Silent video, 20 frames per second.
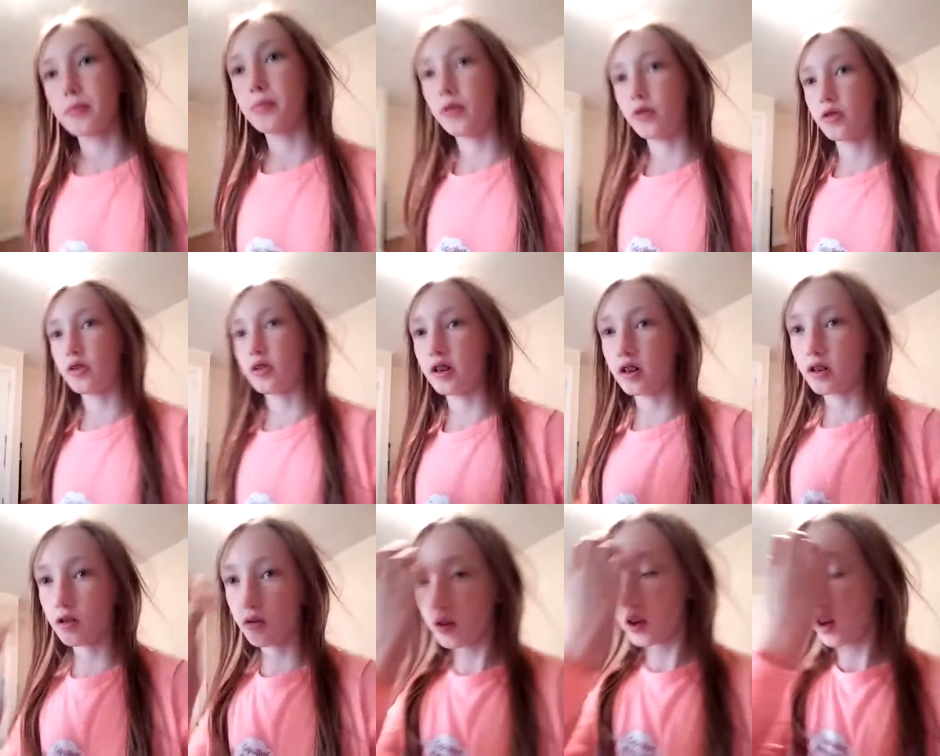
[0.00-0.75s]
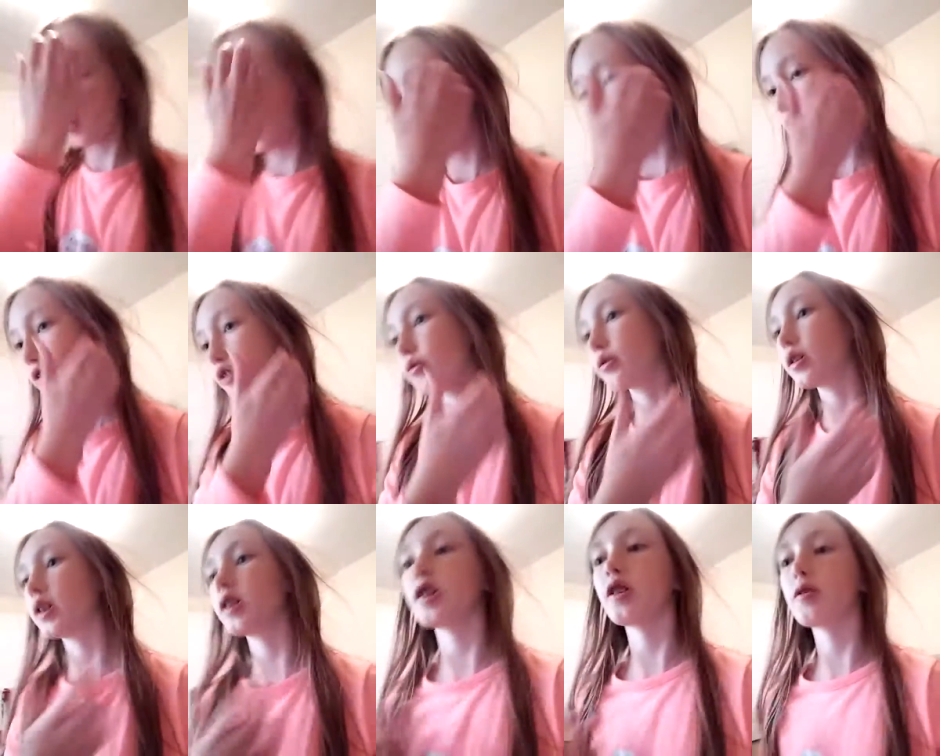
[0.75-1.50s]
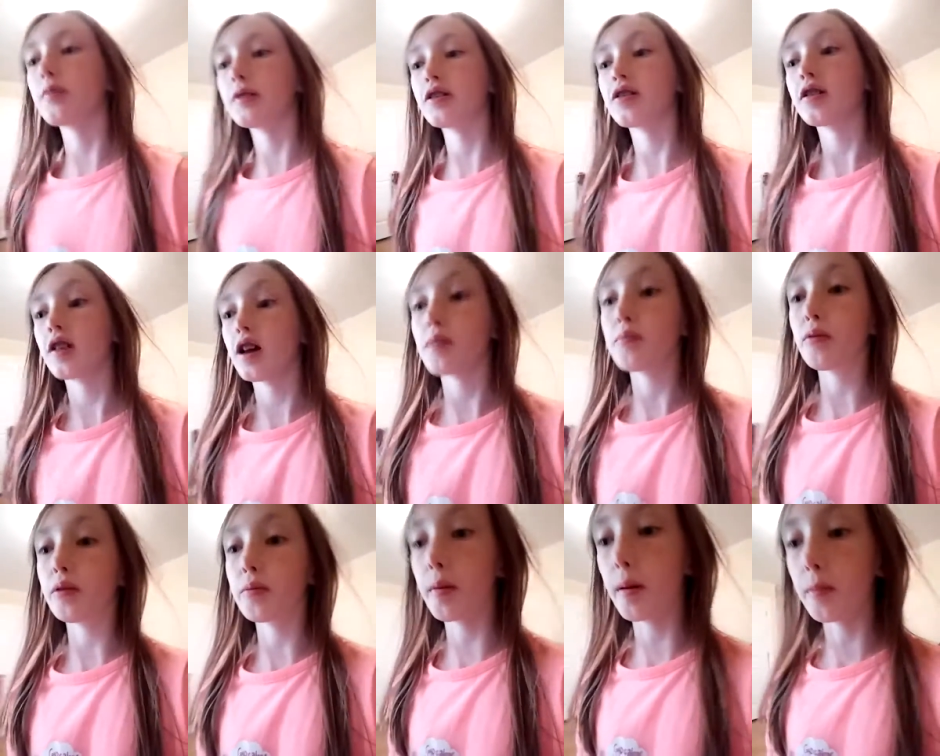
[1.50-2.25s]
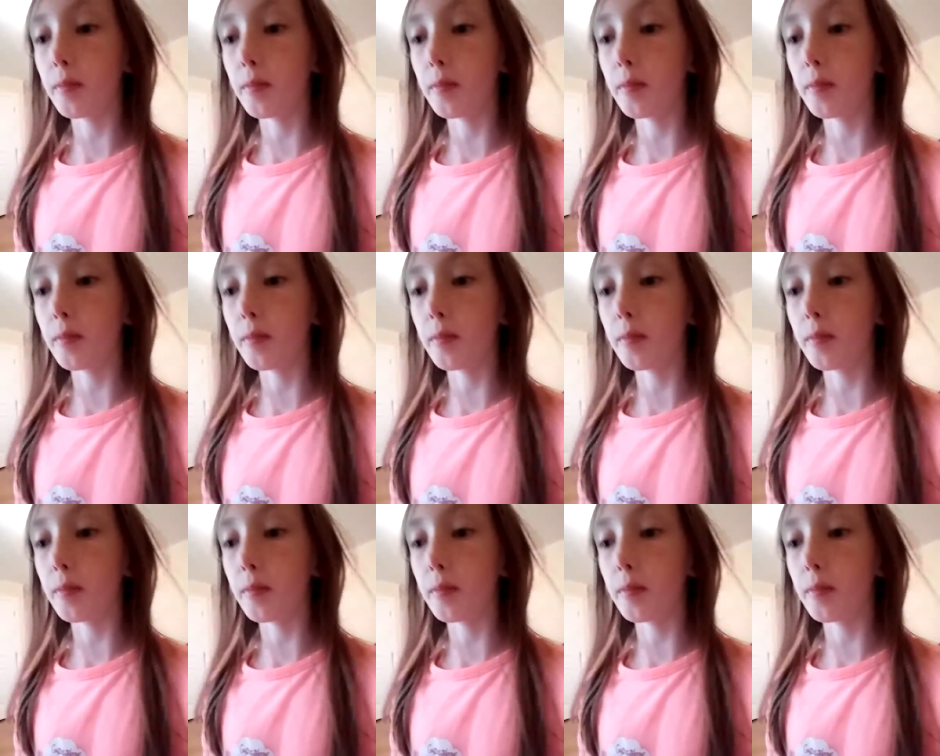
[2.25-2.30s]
been posting in a while. I just wanted to spend time with